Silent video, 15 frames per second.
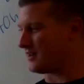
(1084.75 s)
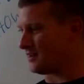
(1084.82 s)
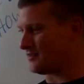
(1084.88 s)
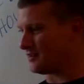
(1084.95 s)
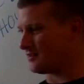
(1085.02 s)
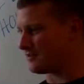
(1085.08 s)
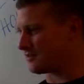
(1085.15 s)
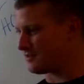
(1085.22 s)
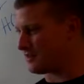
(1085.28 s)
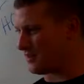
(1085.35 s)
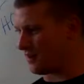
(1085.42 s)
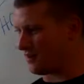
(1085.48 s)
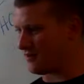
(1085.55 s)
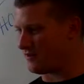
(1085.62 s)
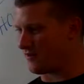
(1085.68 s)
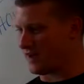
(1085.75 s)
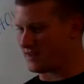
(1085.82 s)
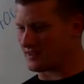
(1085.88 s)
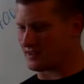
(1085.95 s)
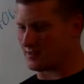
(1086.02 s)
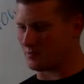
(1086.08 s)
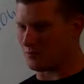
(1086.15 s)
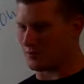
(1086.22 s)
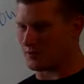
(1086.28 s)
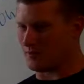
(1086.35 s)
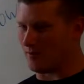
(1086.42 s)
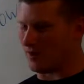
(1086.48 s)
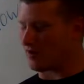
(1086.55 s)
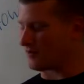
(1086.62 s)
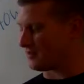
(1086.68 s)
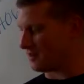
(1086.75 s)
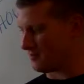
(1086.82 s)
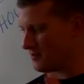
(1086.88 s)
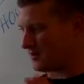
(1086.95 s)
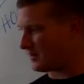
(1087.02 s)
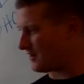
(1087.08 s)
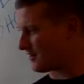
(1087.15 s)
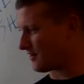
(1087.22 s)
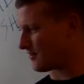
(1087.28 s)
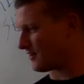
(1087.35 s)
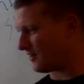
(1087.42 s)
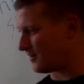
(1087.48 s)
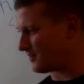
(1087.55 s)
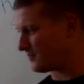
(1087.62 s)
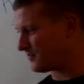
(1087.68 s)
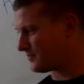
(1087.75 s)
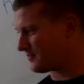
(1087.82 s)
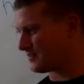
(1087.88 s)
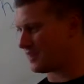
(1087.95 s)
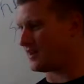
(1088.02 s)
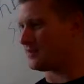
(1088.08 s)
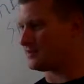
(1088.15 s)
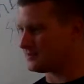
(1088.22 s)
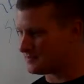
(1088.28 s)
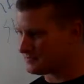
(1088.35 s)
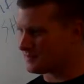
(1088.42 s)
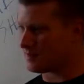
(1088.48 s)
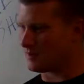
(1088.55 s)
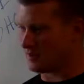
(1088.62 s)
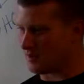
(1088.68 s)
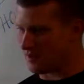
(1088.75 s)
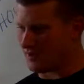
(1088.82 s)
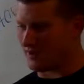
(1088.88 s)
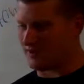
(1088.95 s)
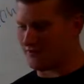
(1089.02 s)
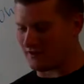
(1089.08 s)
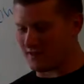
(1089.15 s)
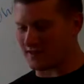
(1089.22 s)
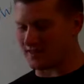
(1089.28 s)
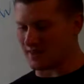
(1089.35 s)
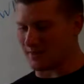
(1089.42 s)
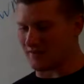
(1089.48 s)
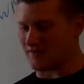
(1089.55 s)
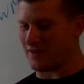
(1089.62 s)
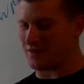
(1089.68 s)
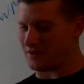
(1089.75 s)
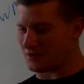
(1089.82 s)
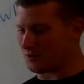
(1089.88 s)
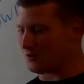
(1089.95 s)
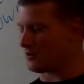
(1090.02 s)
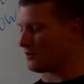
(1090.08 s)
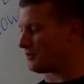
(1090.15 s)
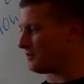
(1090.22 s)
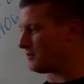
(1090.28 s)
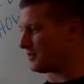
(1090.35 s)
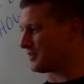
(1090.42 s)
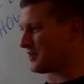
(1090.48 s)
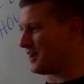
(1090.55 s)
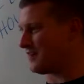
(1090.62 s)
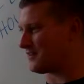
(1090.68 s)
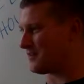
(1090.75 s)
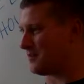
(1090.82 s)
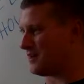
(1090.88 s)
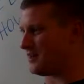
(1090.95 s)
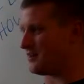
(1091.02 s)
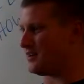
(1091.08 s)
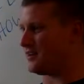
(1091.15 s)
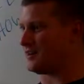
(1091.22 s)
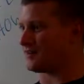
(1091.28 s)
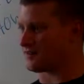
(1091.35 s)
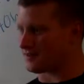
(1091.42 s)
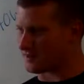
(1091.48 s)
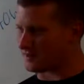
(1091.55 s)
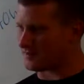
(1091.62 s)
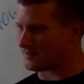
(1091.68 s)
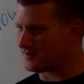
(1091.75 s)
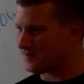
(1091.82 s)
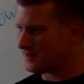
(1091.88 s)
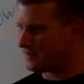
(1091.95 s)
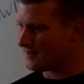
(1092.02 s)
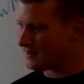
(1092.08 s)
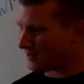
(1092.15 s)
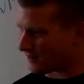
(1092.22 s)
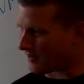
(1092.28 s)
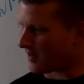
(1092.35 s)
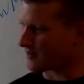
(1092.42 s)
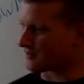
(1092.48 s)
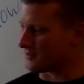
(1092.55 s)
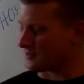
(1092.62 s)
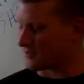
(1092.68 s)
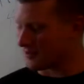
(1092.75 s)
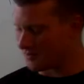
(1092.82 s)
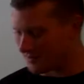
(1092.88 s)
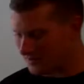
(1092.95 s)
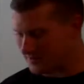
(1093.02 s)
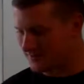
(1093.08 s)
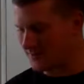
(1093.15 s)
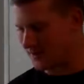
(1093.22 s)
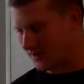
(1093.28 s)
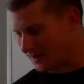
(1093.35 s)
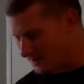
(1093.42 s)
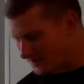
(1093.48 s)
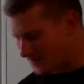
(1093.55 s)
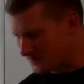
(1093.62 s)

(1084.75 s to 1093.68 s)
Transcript: Even if I had to get deployed tomorrow, they'd be there. So, and if anything, my family grew with the guys I met there. So, are actually serving. So.